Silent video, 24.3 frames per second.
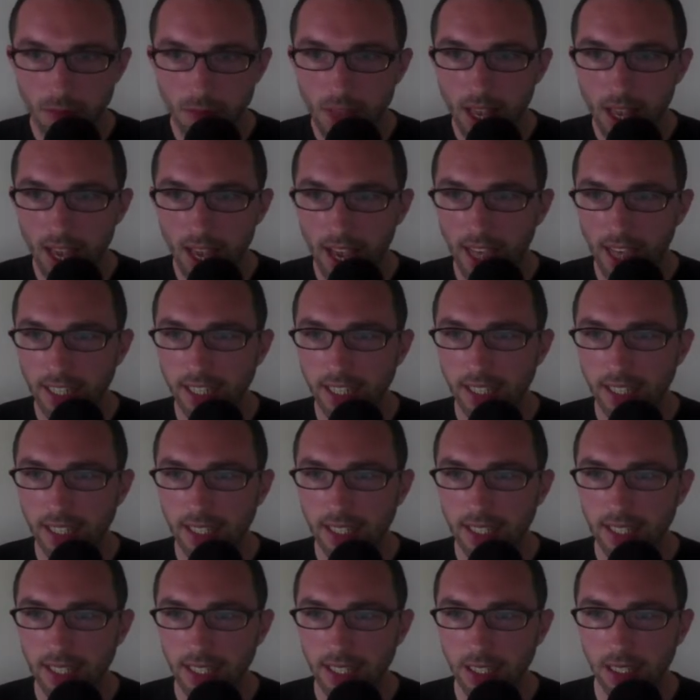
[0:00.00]
and in the
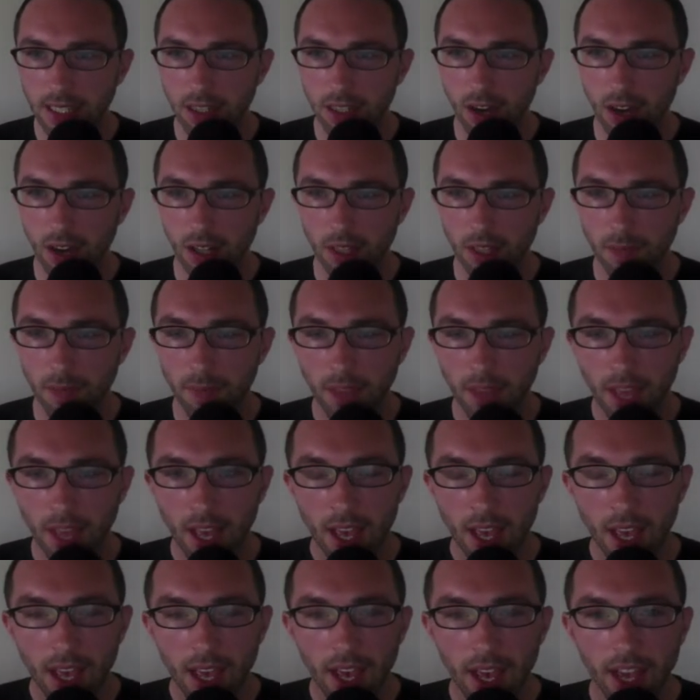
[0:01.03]
sixth column.
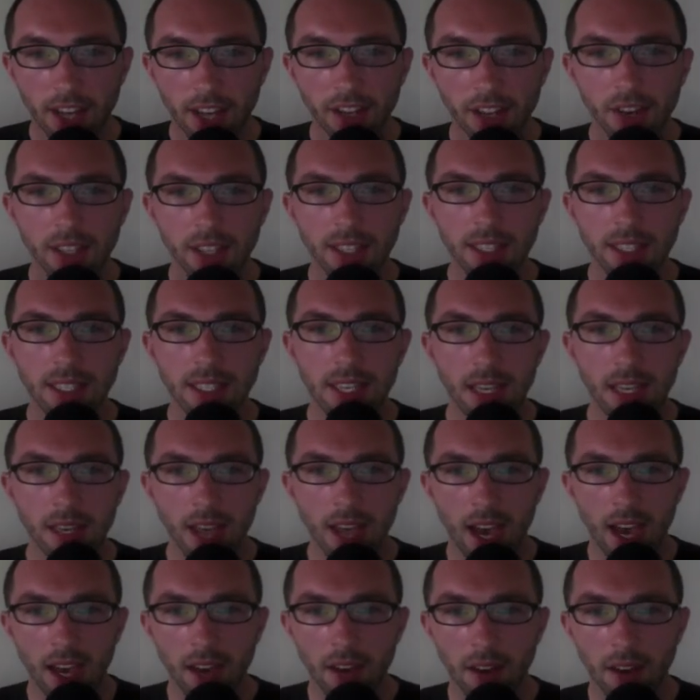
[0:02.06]
And you can see
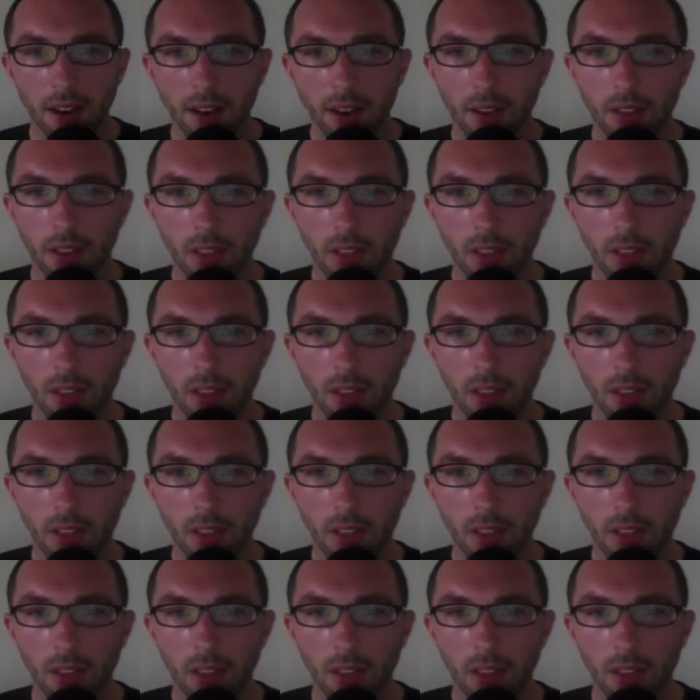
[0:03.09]
that